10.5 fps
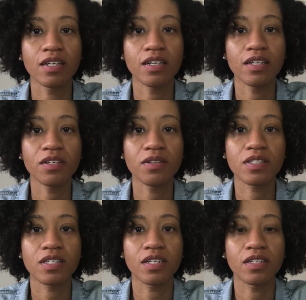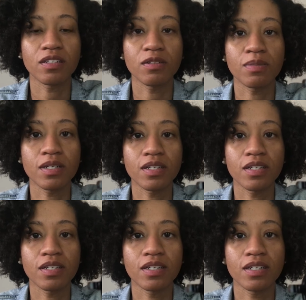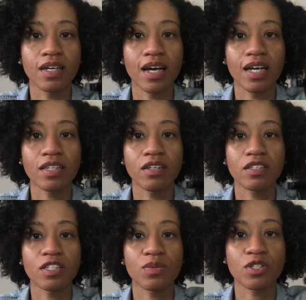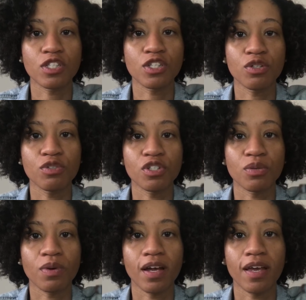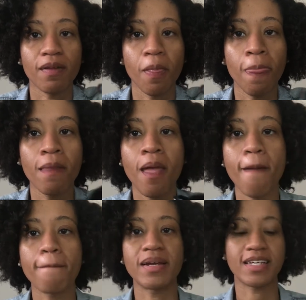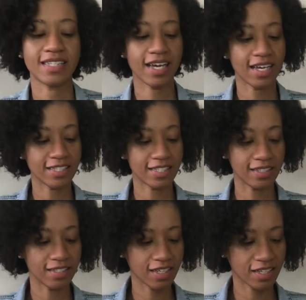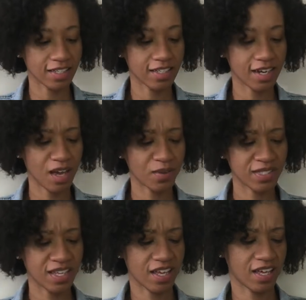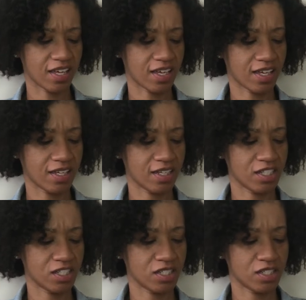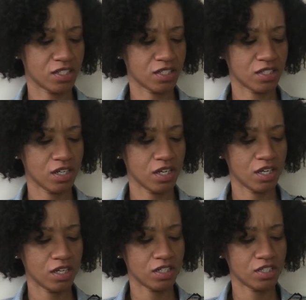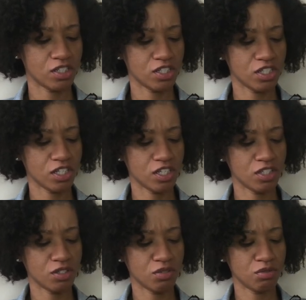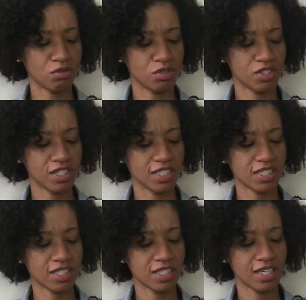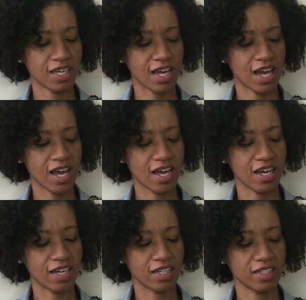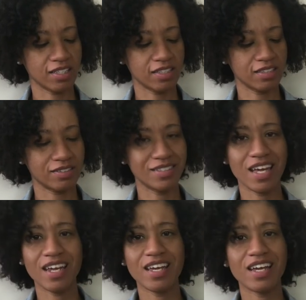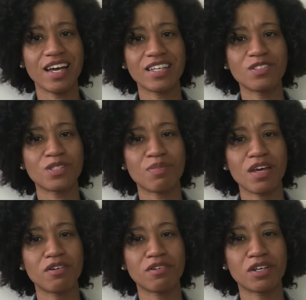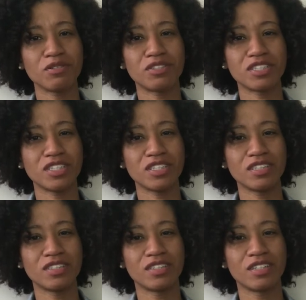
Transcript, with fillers: Oh, you can see it a little bit. I thought these was Gucci, right? But as I got to looking, I was like, G U G C I. That ain't how you spell Gucci.